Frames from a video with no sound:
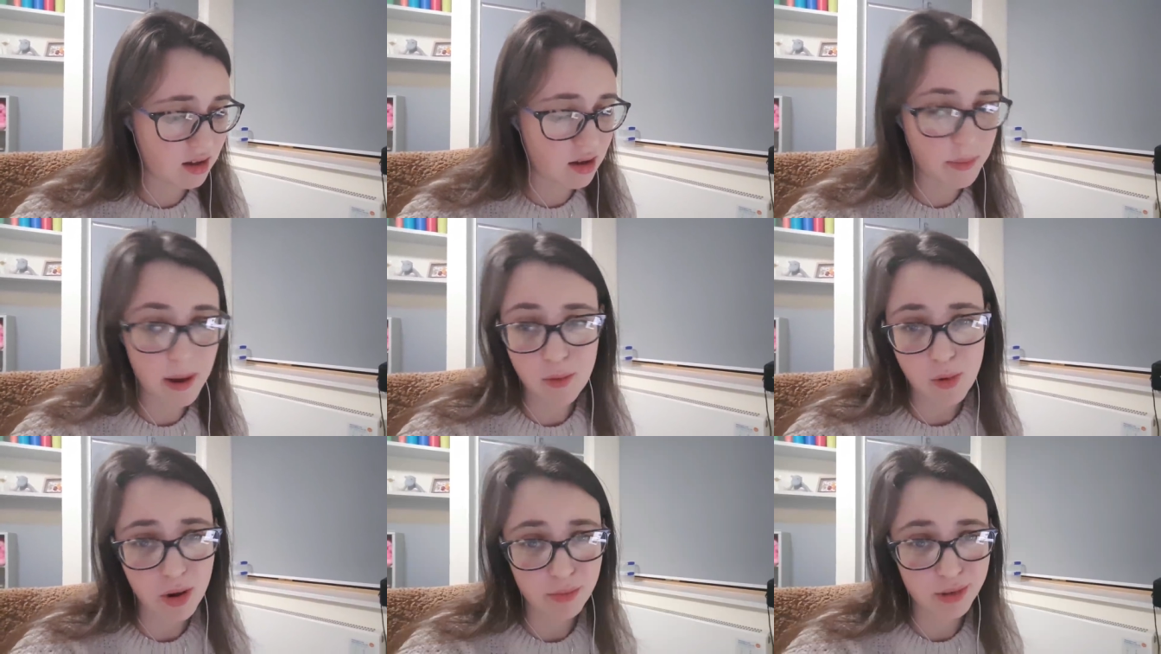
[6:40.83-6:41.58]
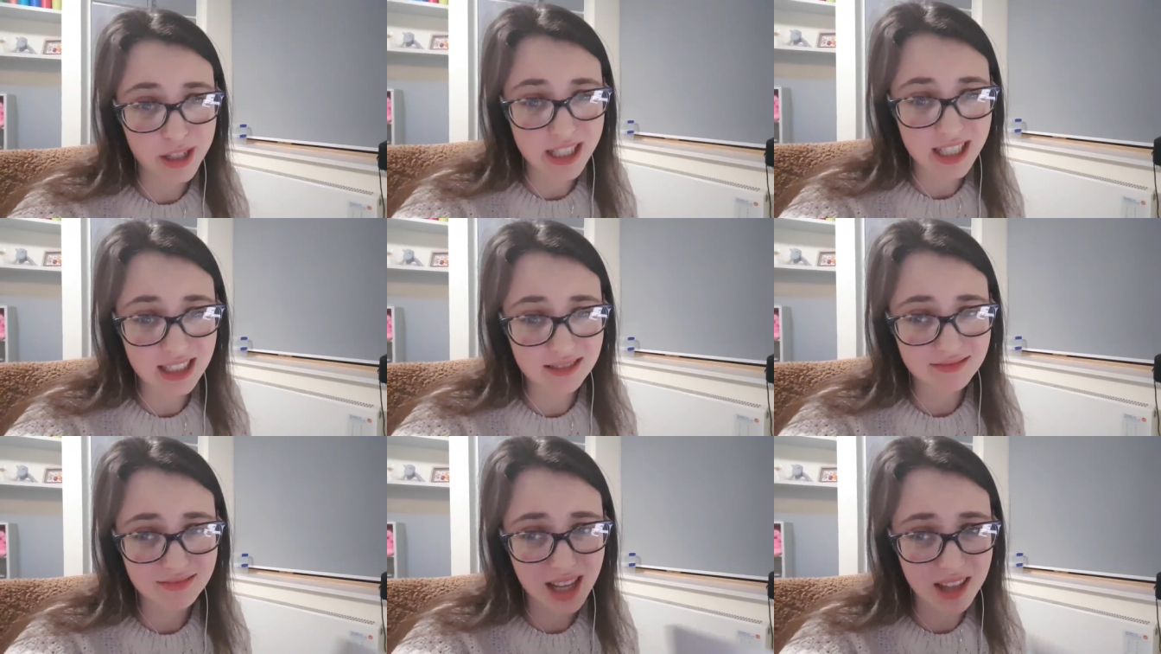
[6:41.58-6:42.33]
about what I'm reading
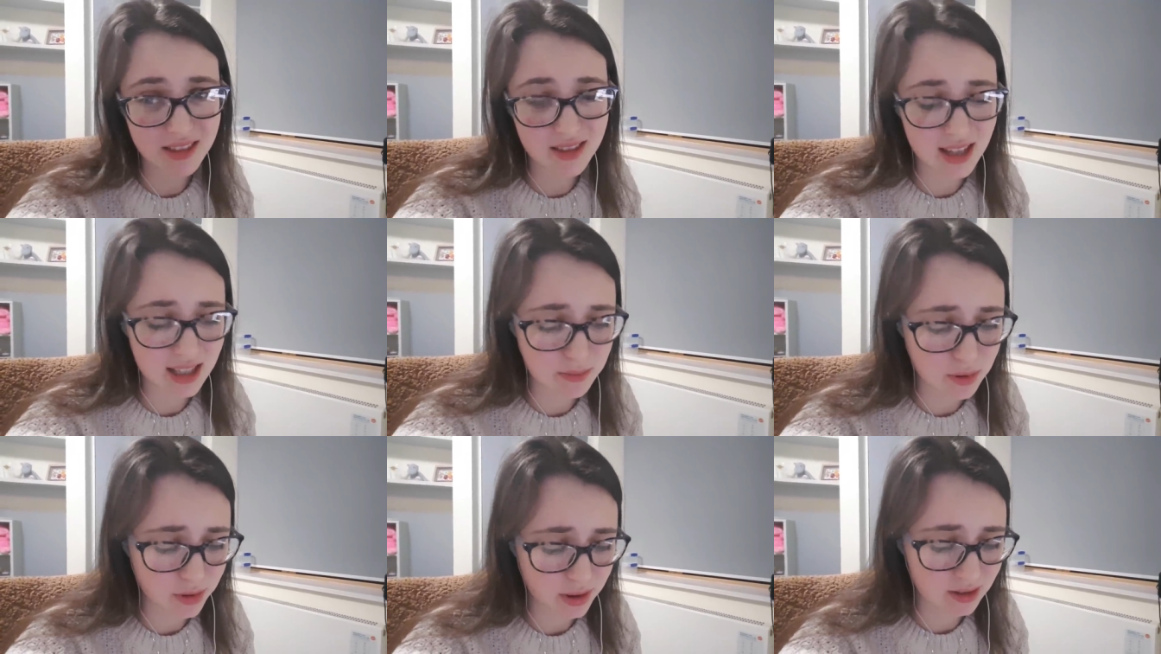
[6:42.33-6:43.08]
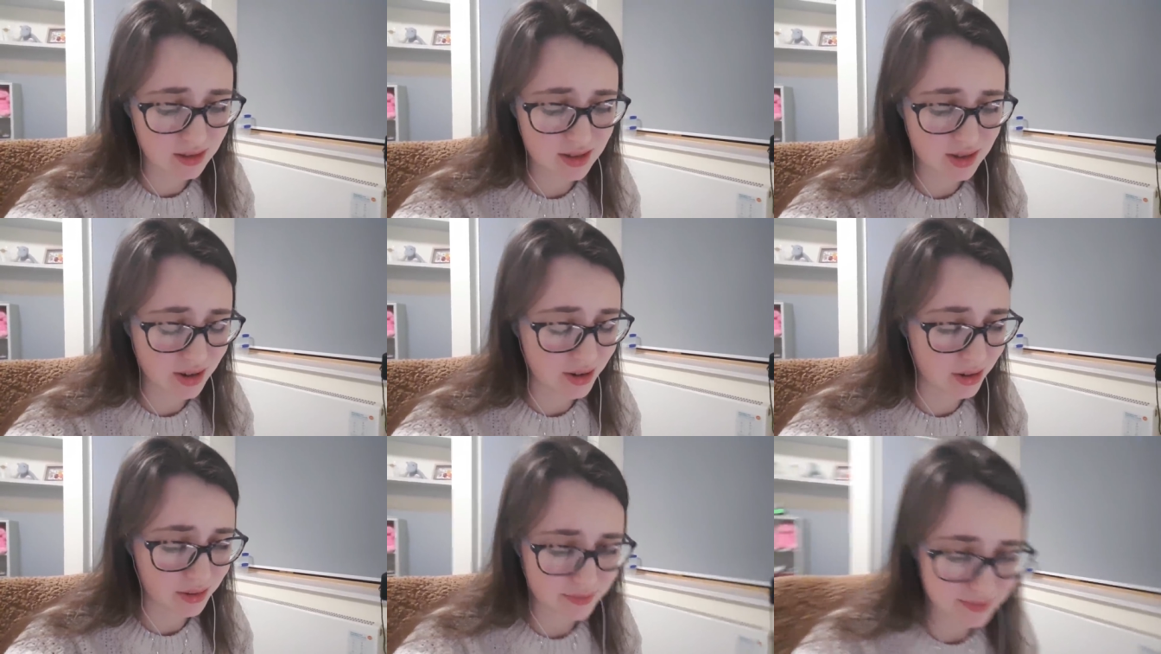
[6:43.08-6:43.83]
at this point.
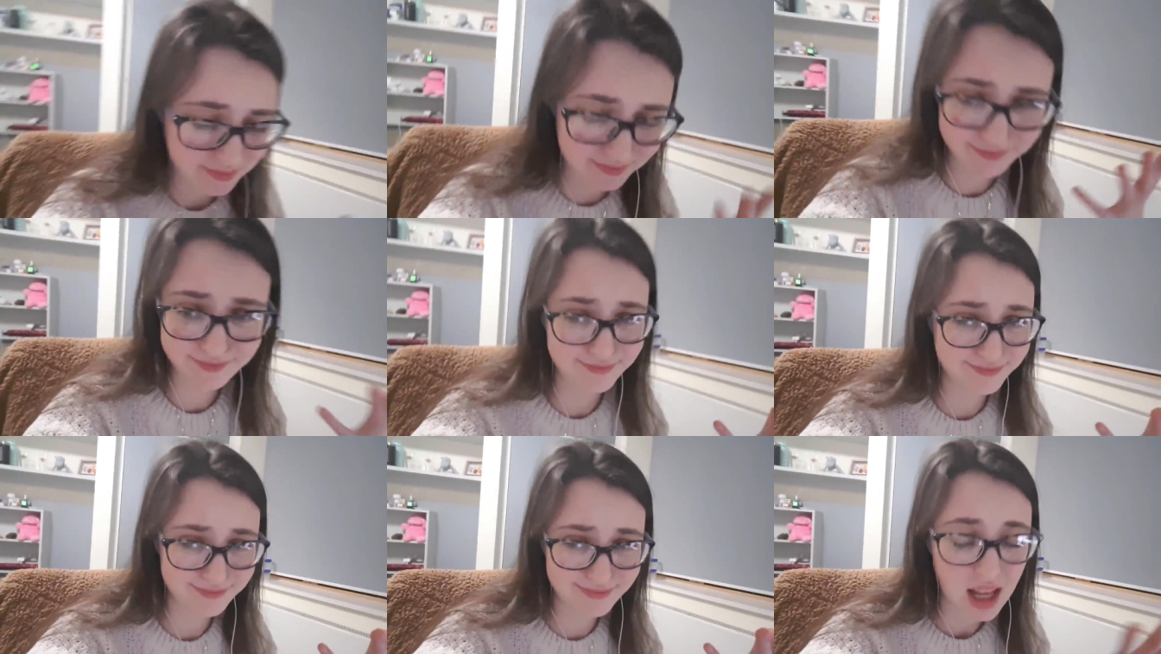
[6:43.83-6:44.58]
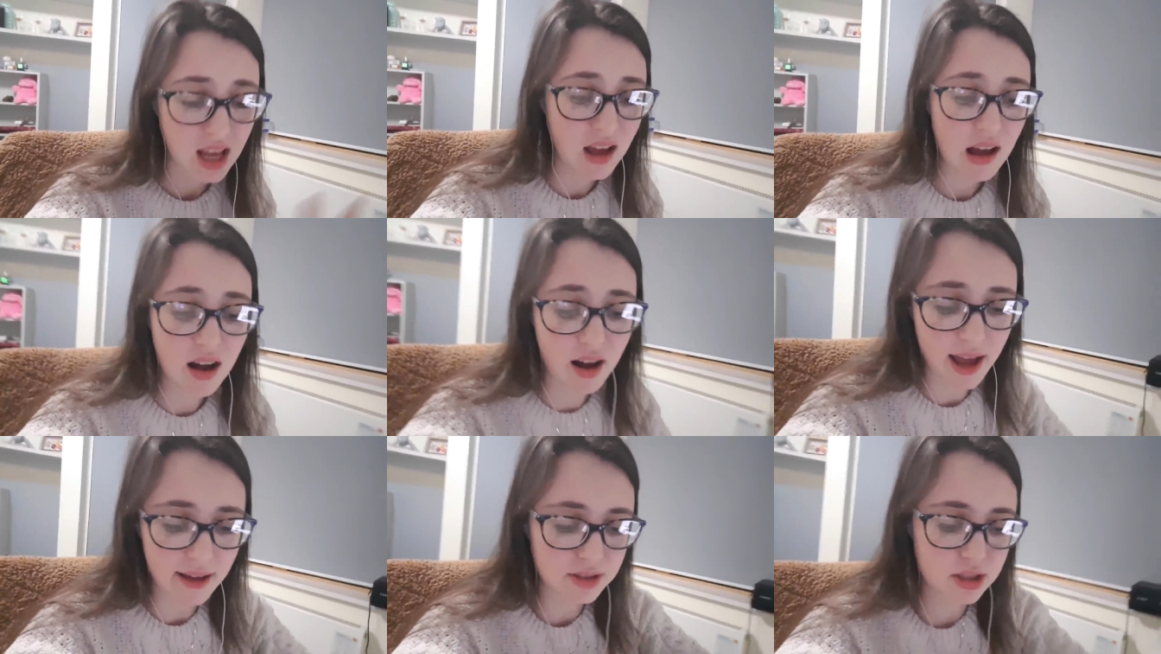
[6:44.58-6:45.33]
So I
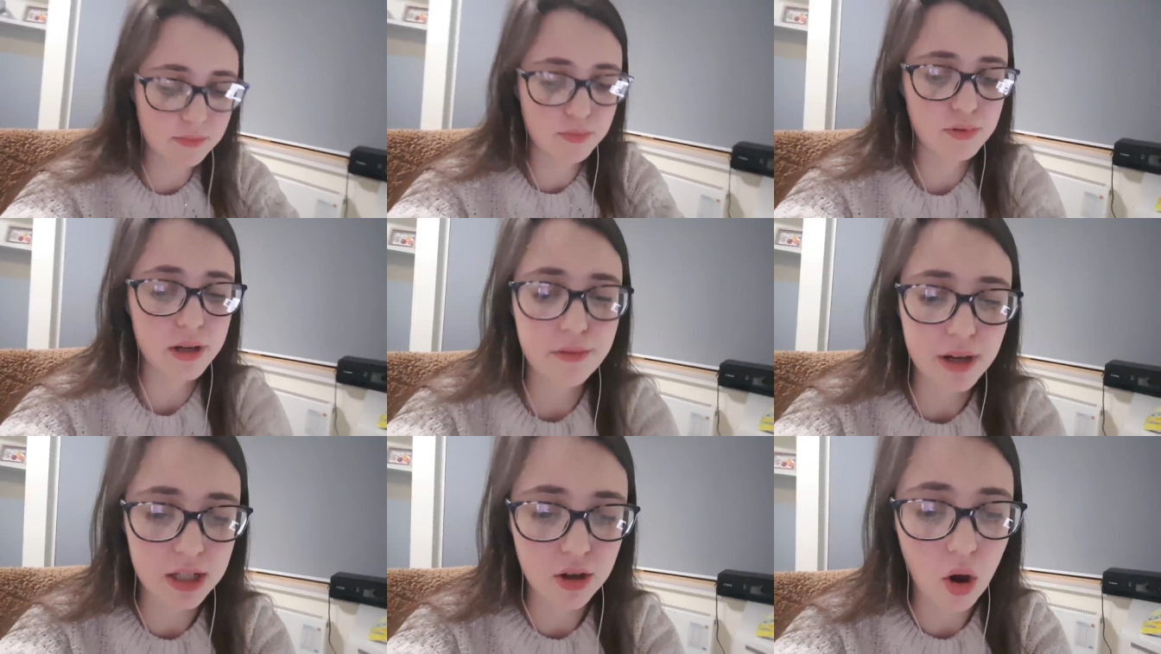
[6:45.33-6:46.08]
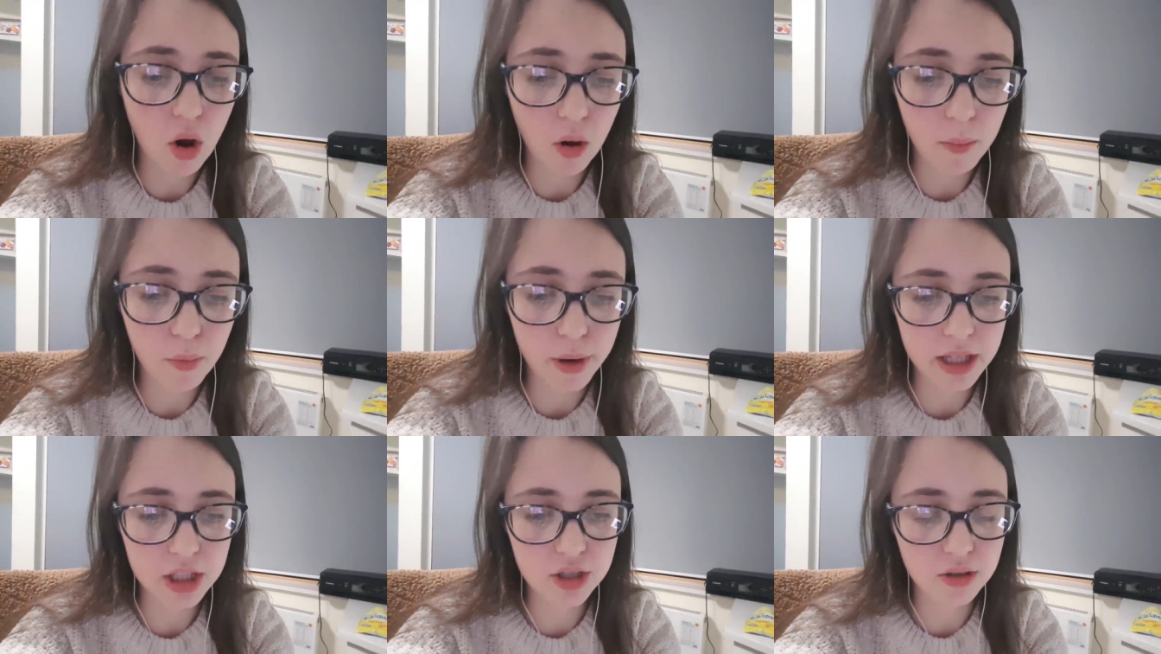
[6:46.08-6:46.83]
have to pre-read Hom,
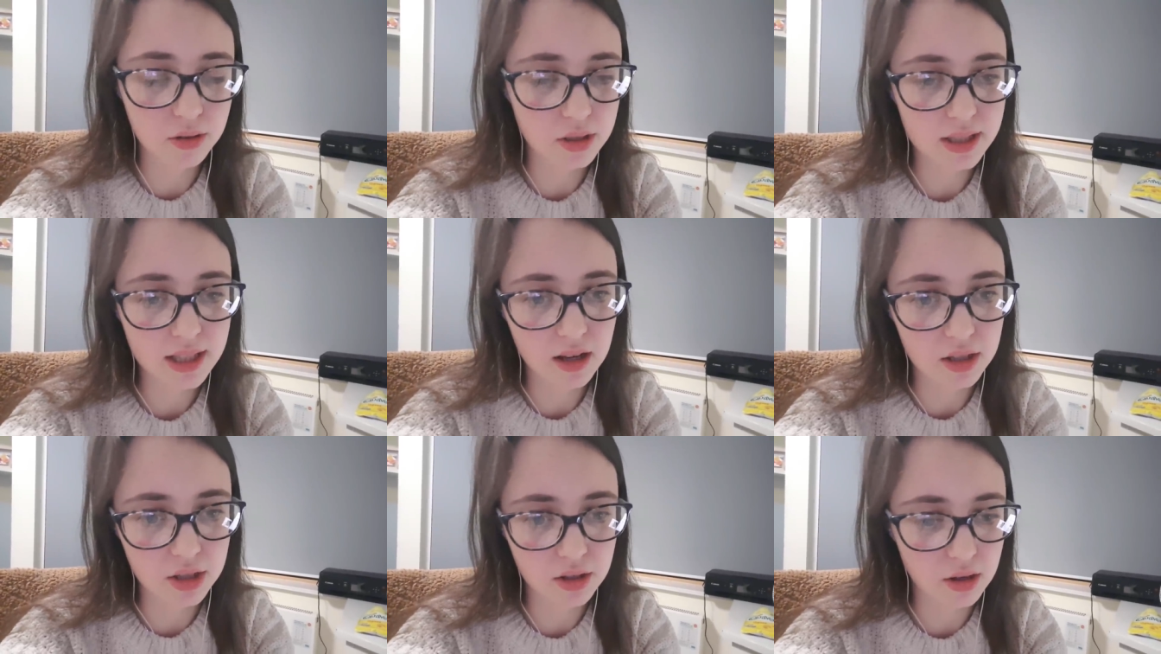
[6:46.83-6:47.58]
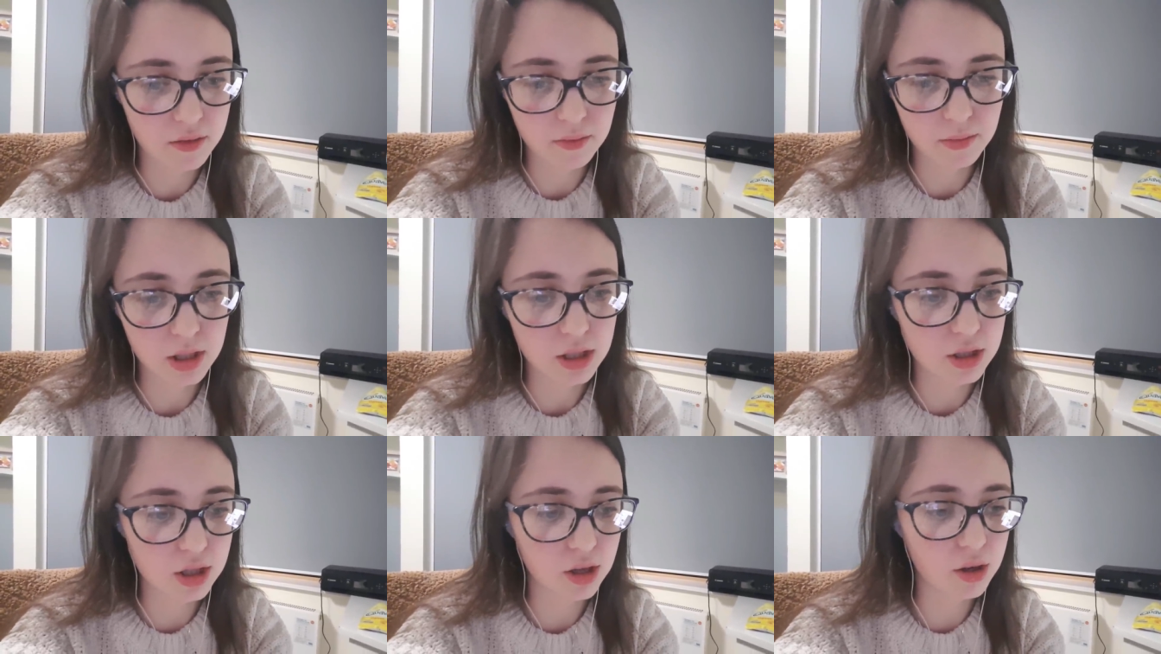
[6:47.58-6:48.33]
which honestly I don't know if I'm going to
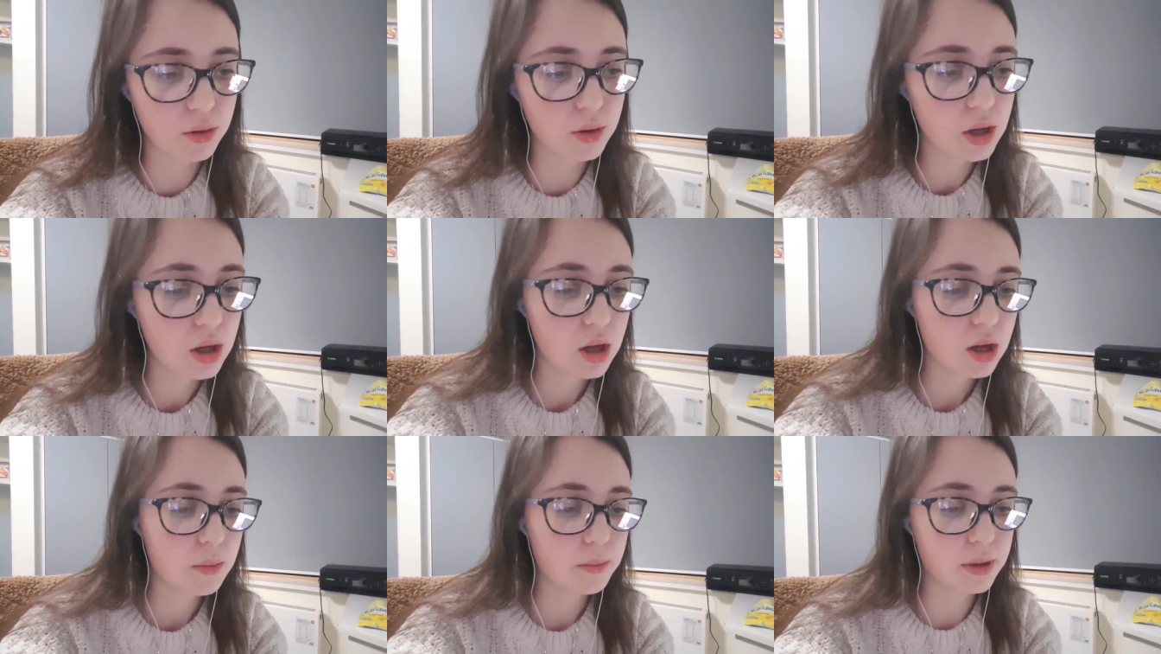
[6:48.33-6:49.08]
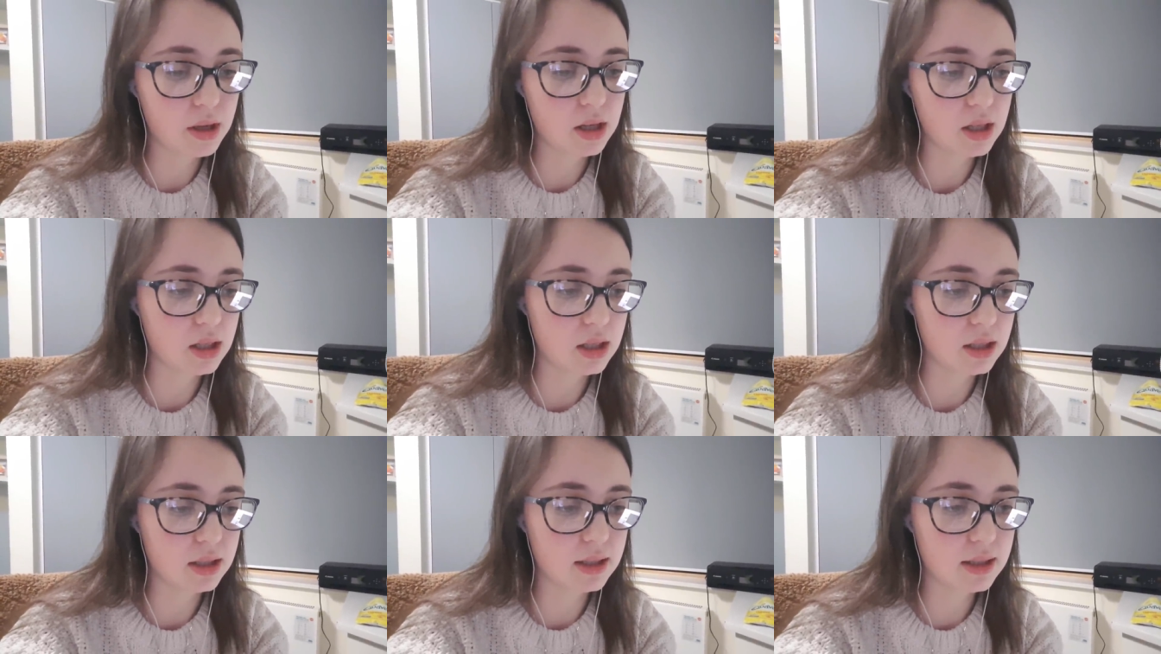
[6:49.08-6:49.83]
do
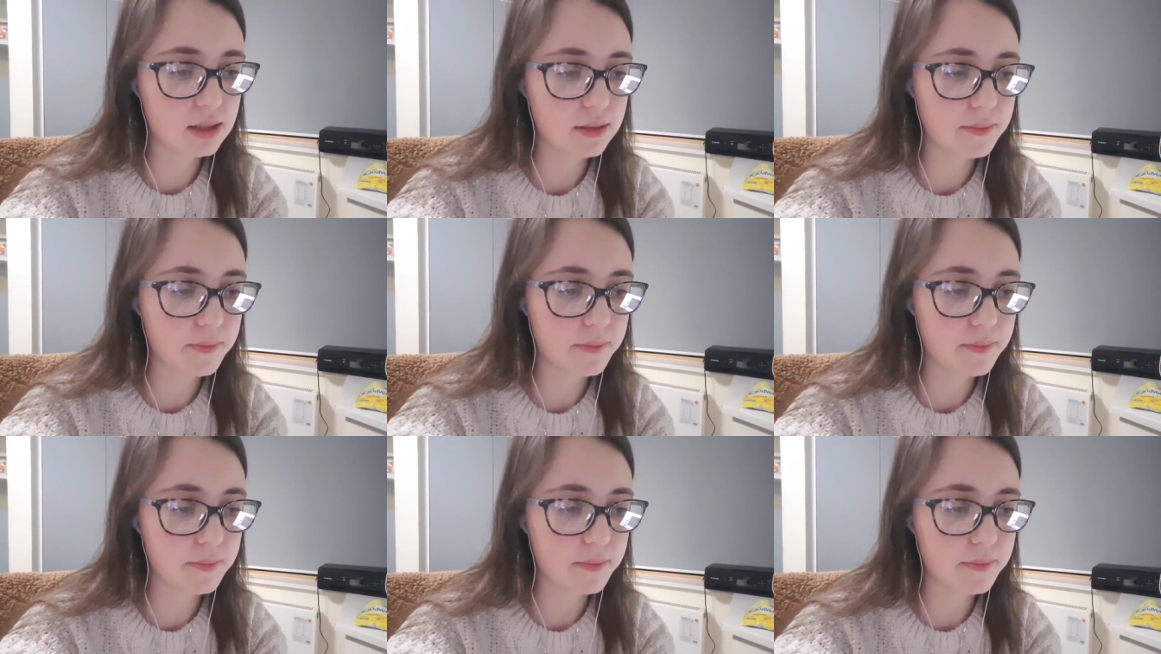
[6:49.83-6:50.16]
because